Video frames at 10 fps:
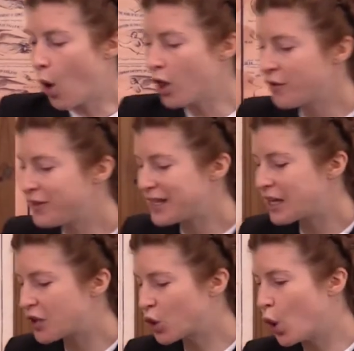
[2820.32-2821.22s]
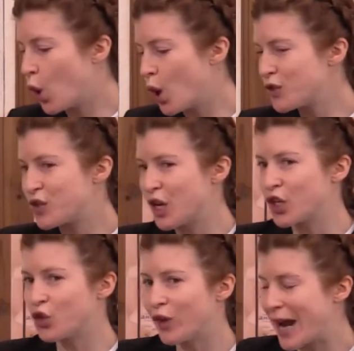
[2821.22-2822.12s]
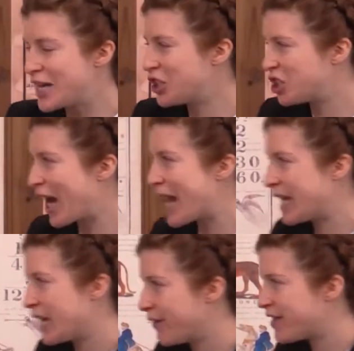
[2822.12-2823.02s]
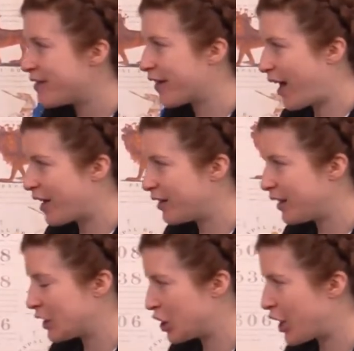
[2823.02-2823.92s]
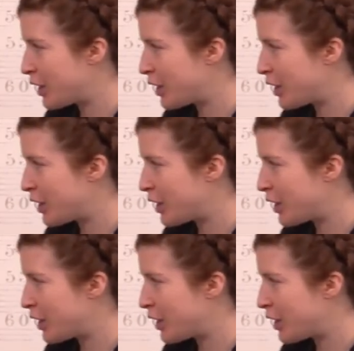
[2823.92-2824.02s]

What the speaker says: All of this has caused a great shaking within the Catholic